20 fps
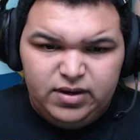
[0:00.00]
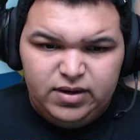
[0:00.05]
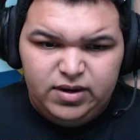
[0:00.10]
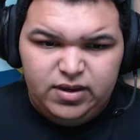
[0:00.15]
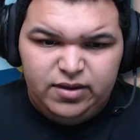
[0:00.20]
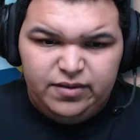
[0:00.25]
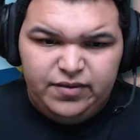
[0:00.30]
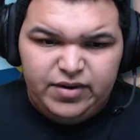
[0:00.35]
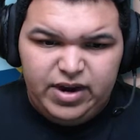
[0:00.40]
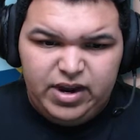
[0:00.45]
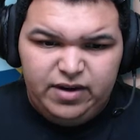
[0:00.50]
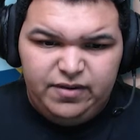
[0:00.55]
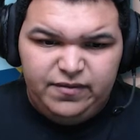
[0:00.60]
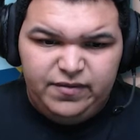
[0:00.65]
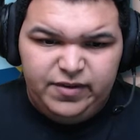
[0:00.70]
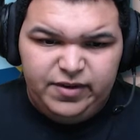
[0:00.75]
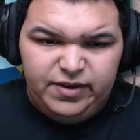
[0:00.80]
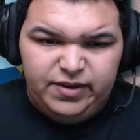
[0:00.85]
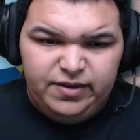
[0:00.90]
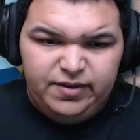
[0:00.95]
Color of your
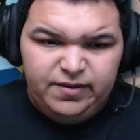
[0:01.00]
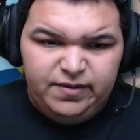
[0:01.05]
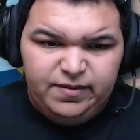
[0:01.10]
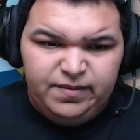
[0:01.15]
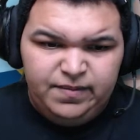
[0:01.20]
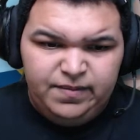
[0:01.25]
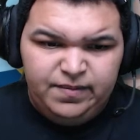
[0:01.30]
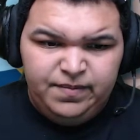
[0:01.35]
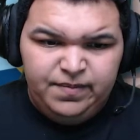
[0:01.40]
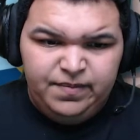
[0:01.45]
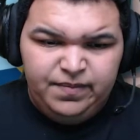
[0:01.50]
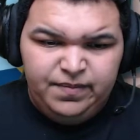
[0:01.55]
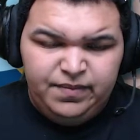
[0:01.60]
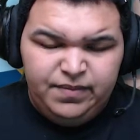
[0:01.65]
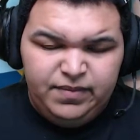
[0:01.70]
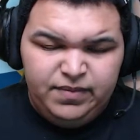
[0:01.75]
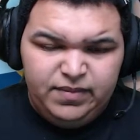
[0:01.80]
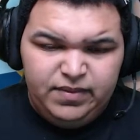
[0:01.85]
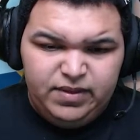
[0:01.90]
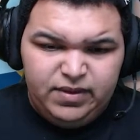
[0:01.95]
outfit.
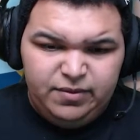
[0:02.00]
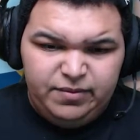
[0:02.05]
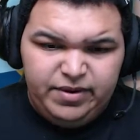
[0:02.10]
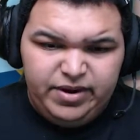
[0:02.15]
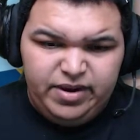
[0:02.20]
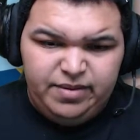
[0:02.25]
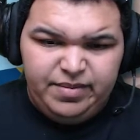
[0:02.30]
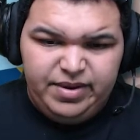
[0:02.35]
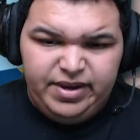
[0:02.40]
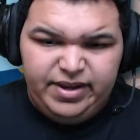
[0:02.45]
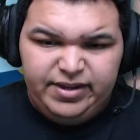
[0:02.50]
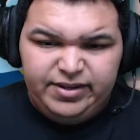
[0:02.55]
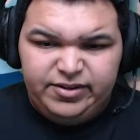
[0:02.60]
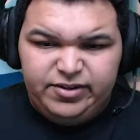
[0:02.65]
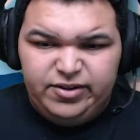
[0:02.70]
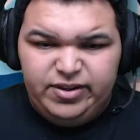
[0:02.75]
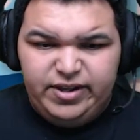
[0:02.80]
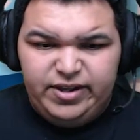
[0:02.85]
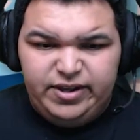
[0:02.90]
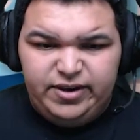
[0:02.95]
And why not make it so
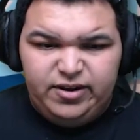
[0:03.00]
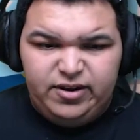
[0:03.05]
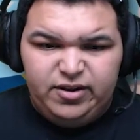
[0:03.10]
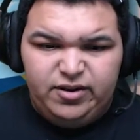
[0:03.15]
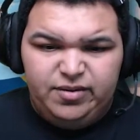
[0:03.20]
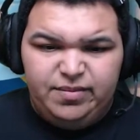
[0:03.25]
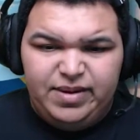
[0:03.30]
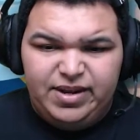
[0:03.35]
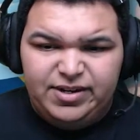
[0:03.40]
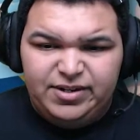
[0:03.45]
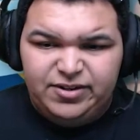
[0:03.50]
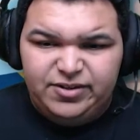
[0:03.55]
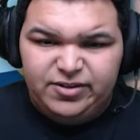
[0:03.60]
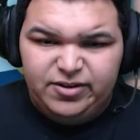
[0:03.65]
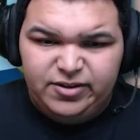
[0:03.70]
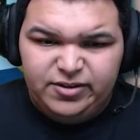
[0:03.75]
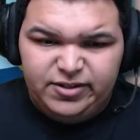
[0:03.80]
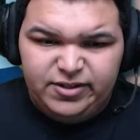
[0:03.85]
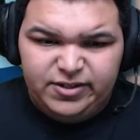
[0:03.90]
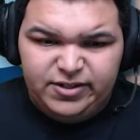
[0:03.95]
that color matches
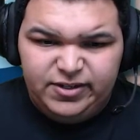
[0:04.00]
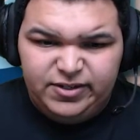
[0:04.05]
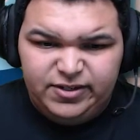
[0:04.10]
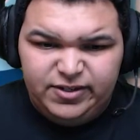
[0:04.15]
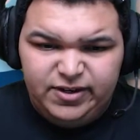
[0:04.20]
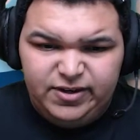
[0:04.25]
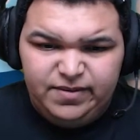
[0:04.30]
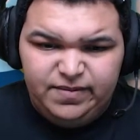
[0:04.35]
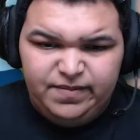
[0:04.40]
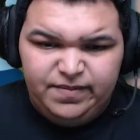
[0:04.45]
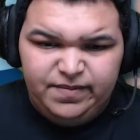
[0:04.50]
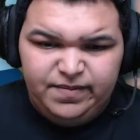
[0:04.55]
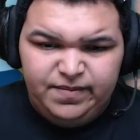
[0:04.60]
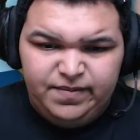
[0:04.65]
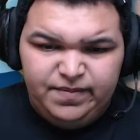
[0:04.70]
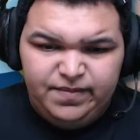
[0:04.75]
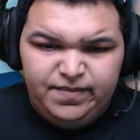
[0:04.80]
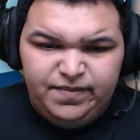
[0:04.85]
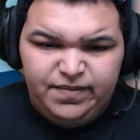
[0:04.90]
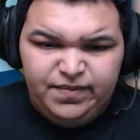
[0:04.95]
Narcissa?
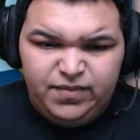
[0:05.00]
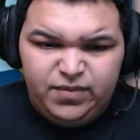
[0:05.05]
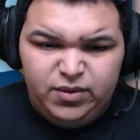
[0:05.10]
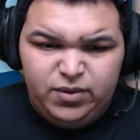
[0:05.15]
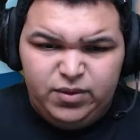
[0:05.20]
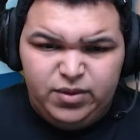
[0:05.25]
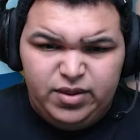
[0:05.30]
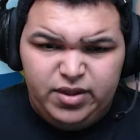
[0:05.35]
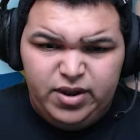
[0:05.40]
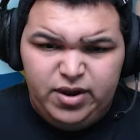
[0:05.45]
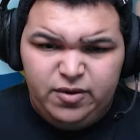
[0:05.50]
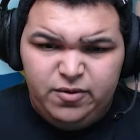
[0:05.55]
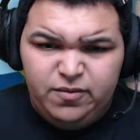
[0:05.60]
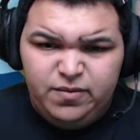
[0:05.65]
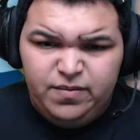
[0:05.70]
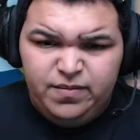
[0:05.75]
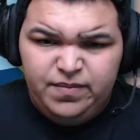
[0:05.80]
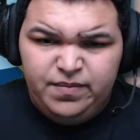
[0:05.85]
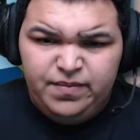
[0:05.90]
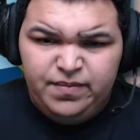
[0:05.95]
No.
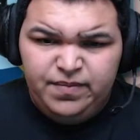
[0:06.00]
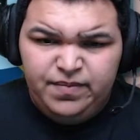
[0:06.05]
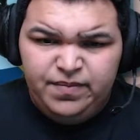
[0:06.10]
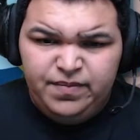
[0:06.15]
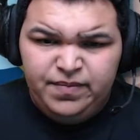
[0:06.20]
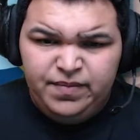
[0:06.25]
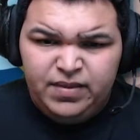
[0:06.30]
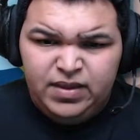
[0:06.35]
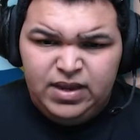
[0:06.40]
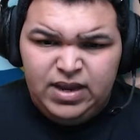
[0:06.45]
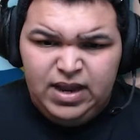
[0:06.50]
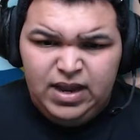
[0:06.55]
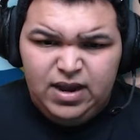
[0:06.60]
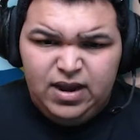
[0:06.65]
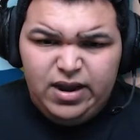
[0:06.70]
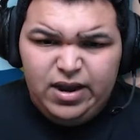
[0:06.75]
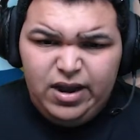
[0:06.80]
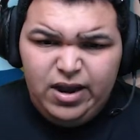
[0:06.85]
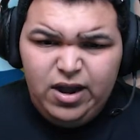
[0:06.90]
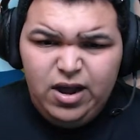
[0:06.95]

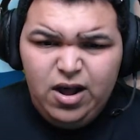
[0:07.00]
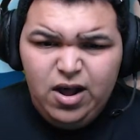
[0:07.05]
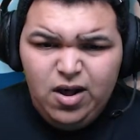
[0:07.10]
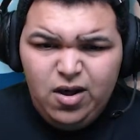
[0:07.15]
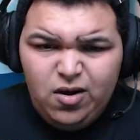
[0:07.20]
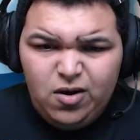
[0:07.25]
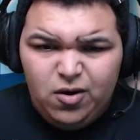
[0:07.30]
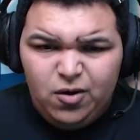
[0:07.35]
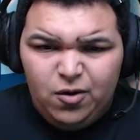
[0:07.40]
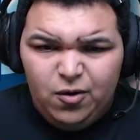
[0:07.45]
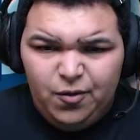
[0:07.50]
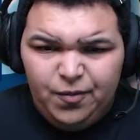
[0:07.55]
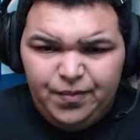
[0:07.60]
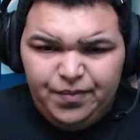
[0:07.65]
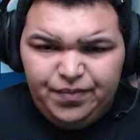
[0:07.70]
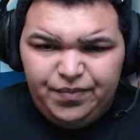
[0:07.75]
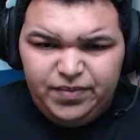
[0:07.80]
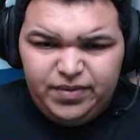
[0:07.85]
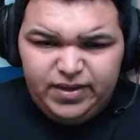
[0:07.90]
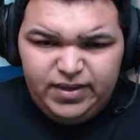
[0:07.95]
Oh!
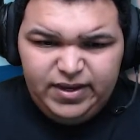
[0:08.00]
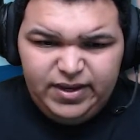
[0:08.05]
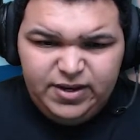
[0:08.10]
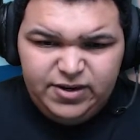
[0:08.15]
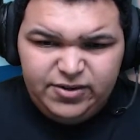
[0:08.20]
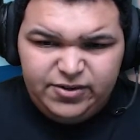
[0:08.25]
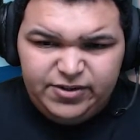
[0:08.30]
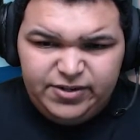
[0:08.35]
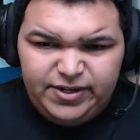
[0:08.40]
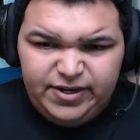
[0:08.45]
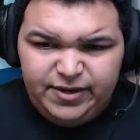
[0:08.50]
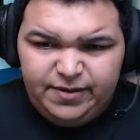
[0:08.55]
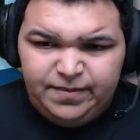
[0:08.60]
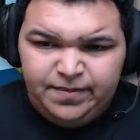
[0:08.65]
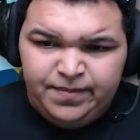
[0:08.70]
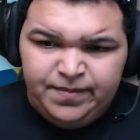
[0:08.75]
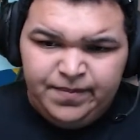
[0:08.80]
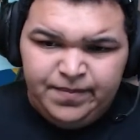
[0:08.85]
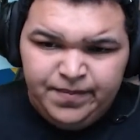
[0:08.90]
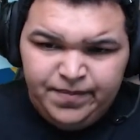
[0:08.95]
Interesting.
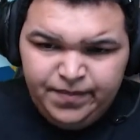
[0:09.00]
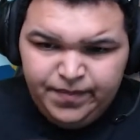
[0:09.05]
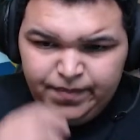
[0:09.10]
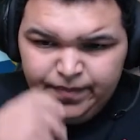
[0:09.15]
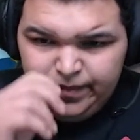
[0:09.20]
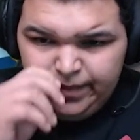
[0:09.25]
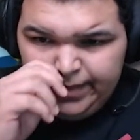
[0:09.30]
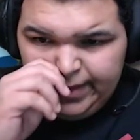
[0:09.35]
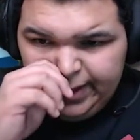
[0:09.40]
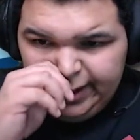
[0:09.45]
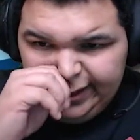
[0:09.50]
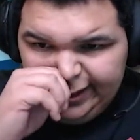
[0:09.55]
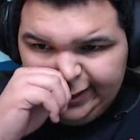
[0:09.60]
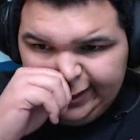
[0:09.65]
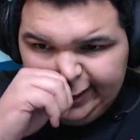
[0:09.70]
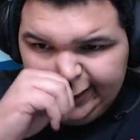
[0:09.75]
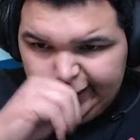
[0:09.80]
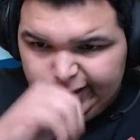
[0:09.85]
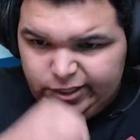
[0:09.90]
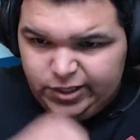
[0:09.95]

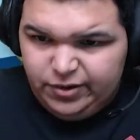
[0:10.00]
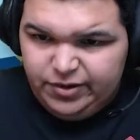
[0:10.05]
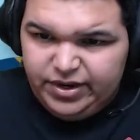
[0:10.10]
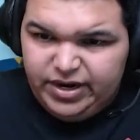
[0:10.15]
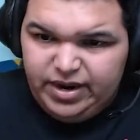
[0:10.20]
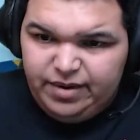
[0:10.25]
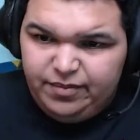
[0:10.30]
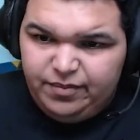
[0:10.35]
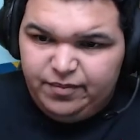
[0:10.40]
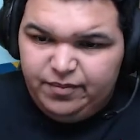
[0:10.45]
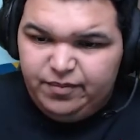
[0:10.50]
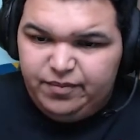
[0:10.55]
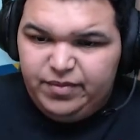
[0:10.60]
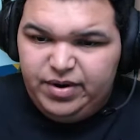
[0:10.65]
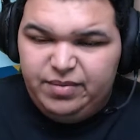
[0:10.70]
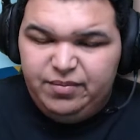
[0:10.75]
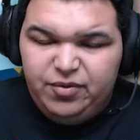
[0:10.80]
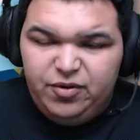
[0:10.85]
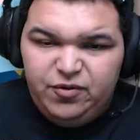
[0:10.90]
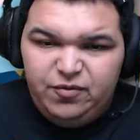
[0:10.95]
So can I
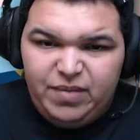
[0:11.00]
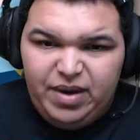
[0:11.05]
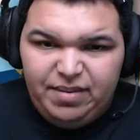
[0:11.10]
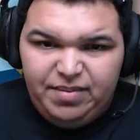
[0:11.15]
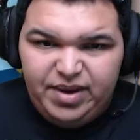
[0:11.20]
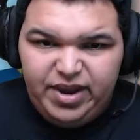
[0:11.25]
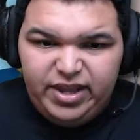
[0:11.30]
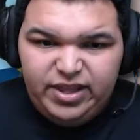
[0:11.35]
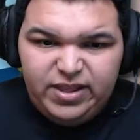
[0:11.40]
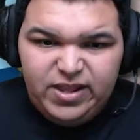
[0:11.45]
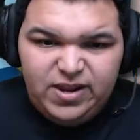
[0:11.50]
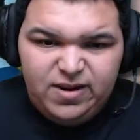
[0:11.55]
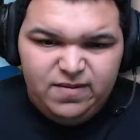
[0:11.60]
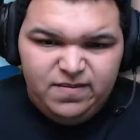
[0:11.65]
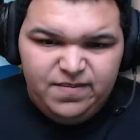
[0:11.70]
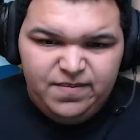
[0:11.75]
improve my bike then?